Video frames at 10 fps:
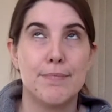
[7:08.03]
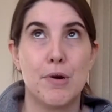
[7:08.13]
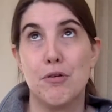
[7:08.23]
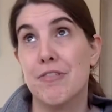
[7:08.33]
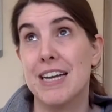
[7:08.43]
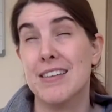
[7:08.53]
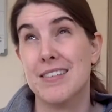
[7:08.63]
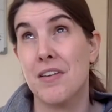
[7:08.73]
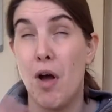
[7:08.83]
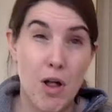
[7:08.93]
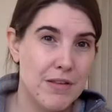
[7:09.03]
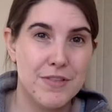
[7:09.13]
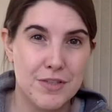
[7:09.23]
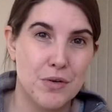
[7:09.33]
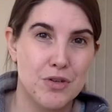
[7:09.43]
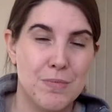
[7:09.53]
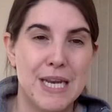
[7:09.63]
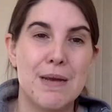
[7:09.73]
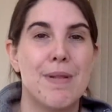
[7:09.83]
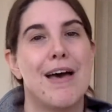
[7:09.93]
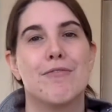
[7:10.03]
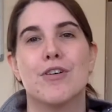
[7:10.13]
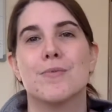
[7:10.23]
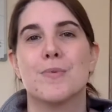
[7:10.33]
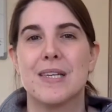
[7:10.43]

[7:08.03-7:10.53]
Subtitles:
profiles on all of the social media platforms